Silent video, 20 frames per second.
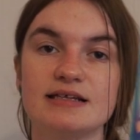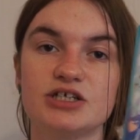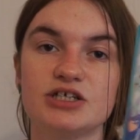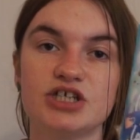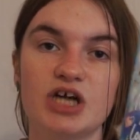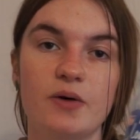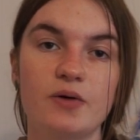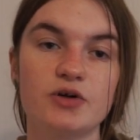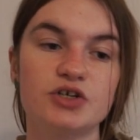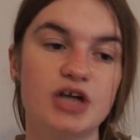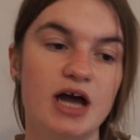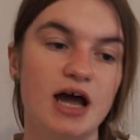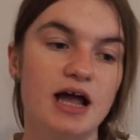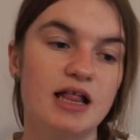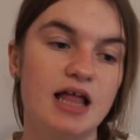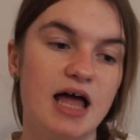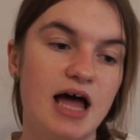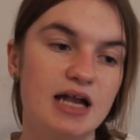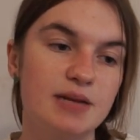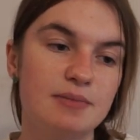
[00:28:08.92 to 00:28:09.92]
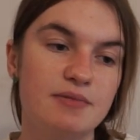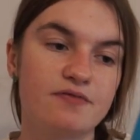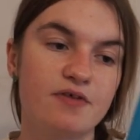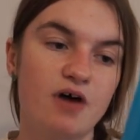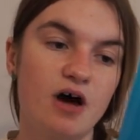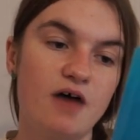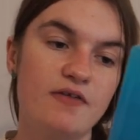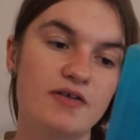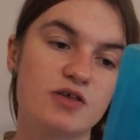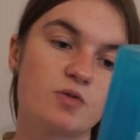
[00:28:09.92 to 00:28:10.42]
shower gel. Had it
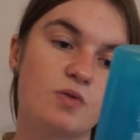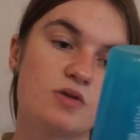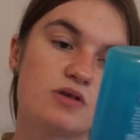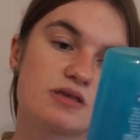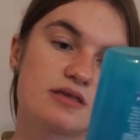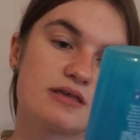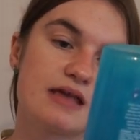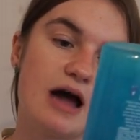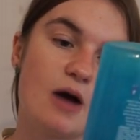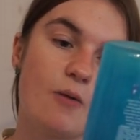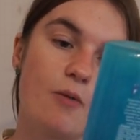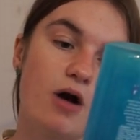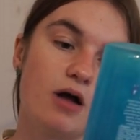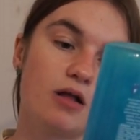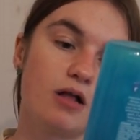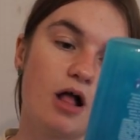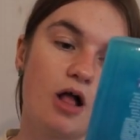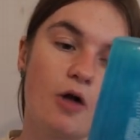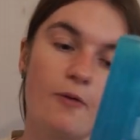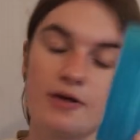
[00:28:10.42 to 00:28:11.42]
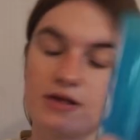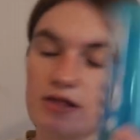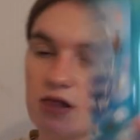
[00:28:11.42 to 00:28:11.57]
before. This one's Narwhal Always